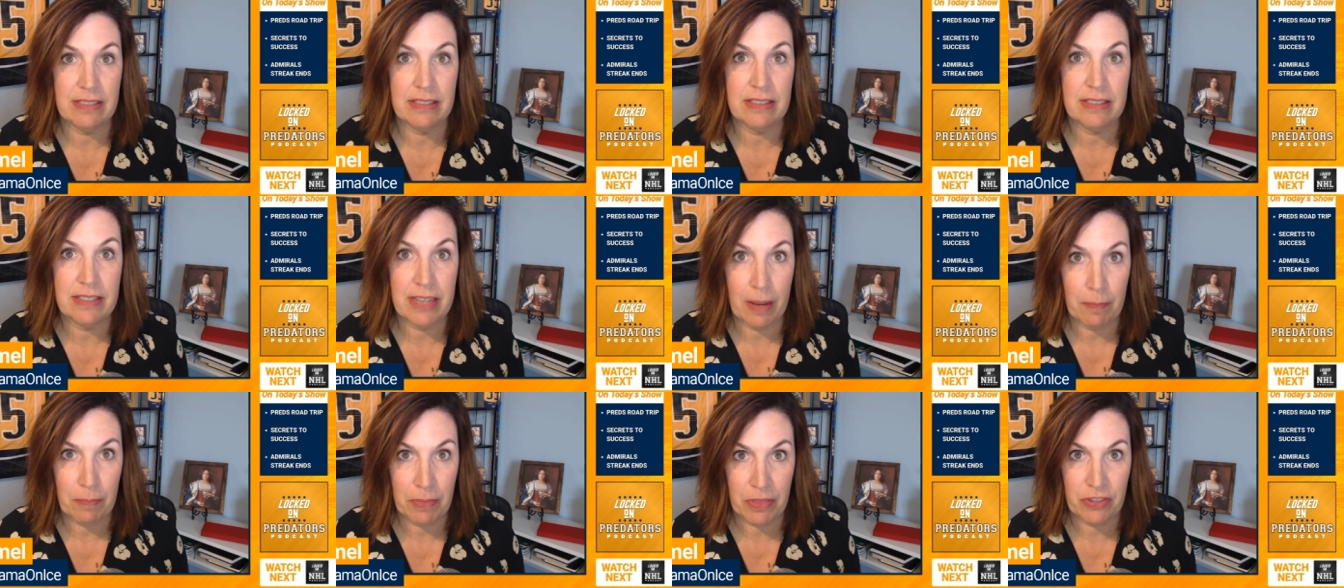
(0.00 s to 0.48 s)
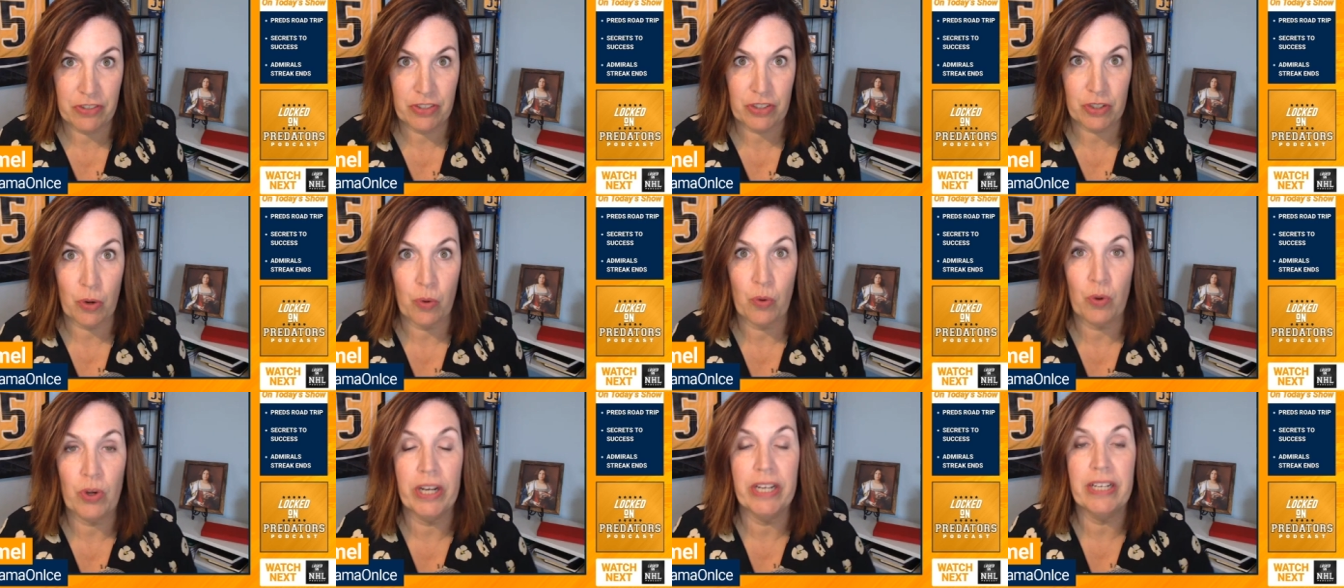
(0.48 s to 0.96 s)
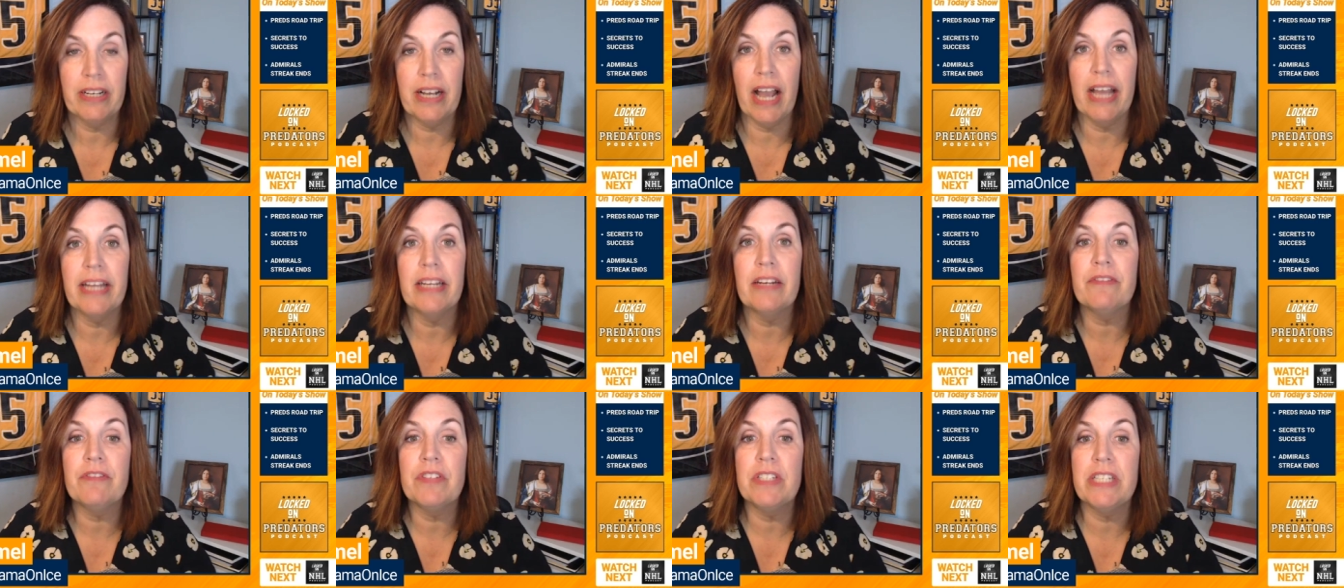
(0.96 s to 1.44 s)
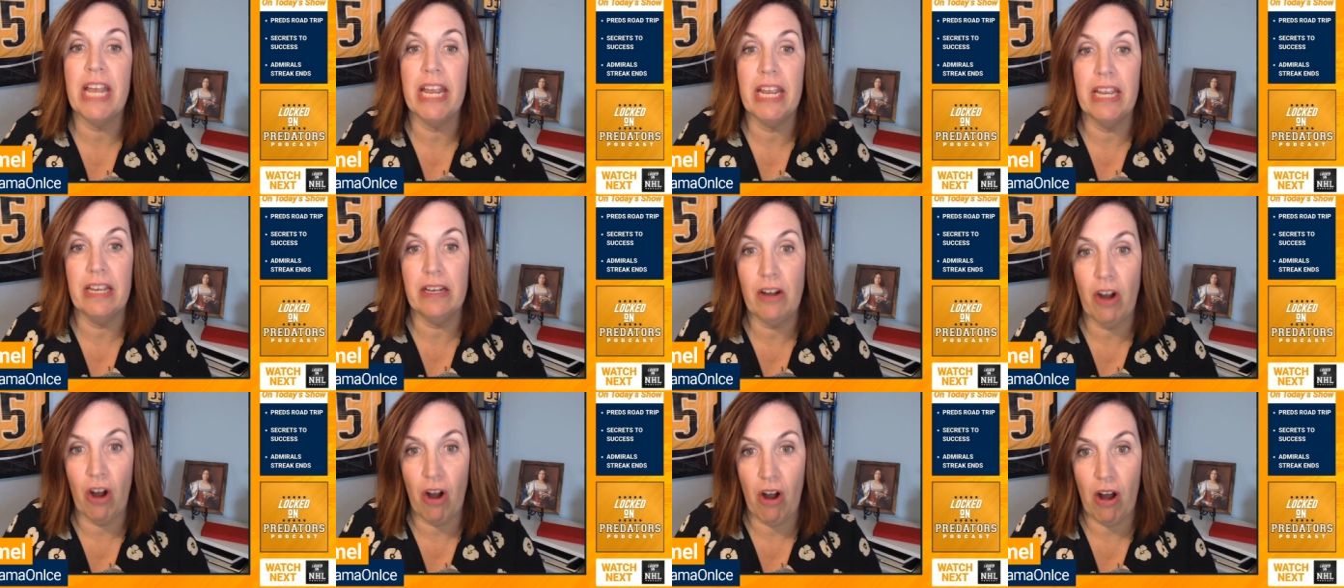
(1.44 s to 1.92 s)
depth scoring kind of
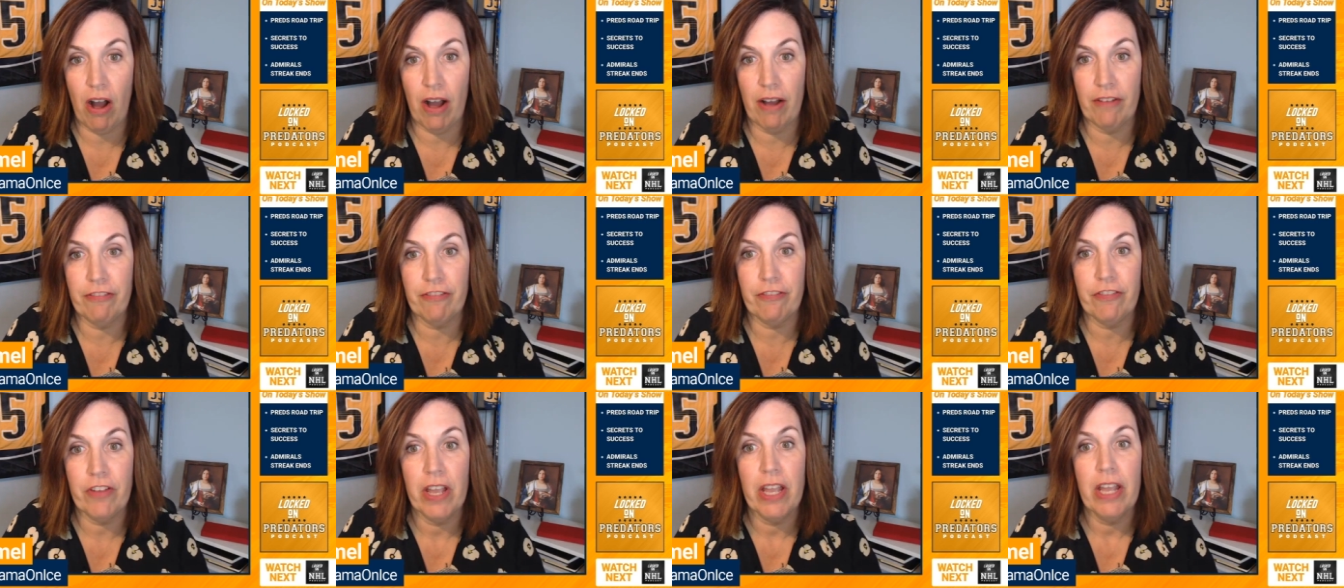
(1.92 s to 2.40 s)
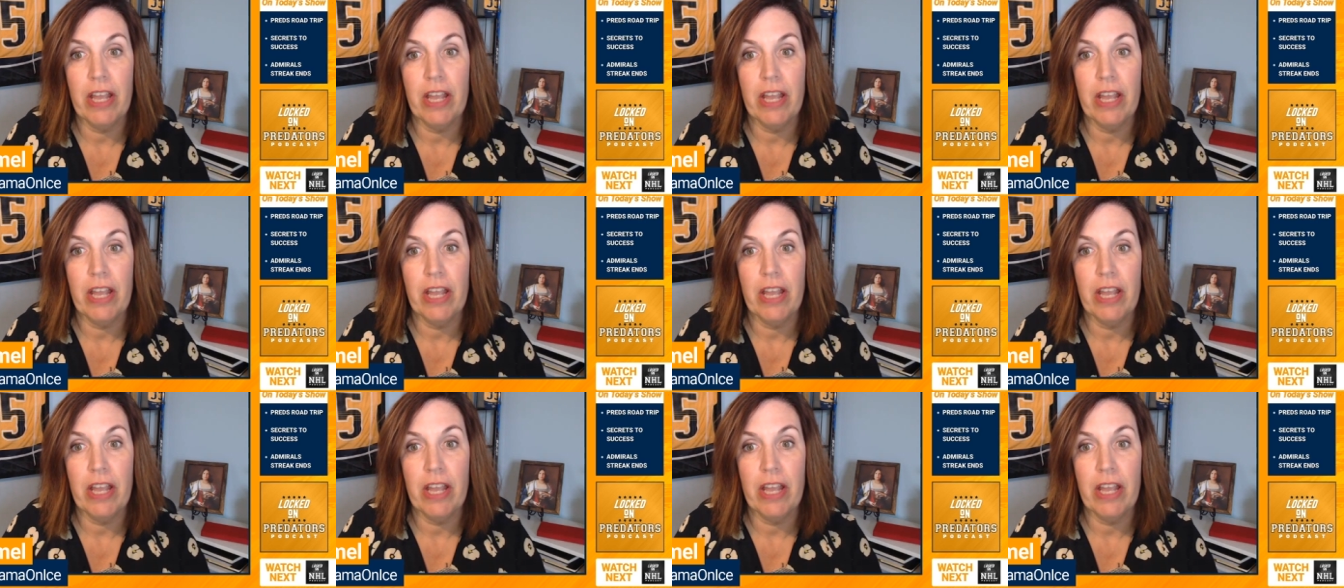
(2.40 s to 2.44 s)
take off.